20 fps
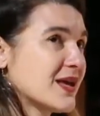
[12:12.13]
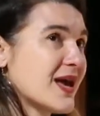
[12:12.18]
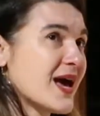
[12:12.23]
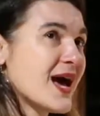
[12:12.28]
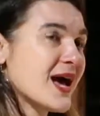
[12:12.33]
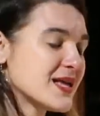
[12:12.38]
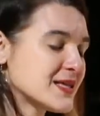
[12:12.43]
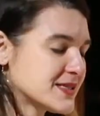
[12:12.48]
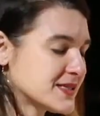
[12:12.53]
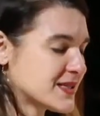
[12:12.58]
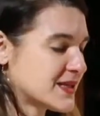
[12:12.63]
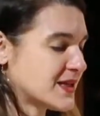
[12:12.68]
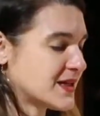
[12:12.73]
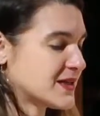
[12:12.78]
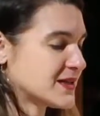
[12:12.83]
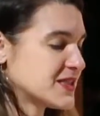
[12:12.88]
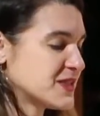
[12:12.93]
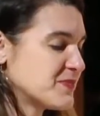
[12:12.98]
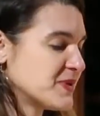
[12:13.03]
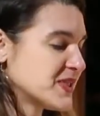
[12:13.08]

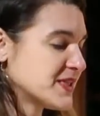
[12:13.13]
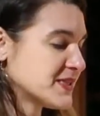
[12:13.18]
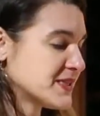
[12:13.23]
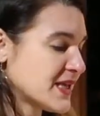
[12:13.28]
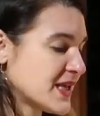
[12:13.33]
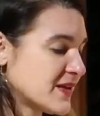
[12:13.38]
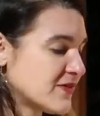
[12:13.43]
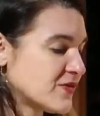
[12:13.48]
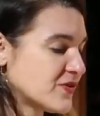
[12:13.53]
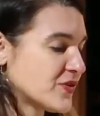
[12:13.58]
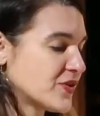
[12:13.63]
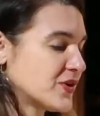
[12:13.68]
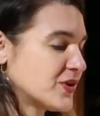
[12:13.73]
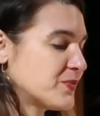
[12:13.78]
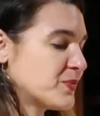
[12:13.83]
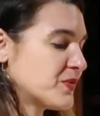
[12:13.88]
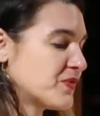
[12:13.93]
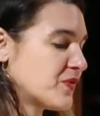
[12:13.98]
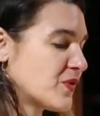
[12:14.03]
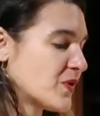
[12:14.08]
asking to be
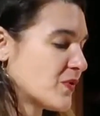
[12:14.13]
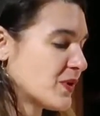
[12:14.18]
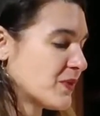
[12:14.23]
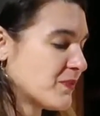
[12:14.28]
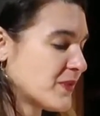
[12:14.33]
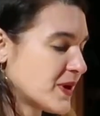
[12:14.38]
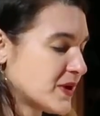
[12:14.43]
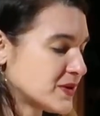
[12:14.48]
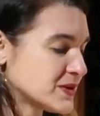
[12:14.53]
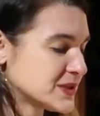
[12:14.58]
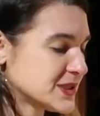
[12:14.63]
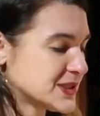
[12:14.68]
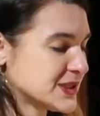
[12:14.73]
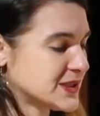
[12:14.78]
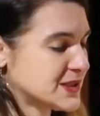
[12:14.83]
savored before we melt.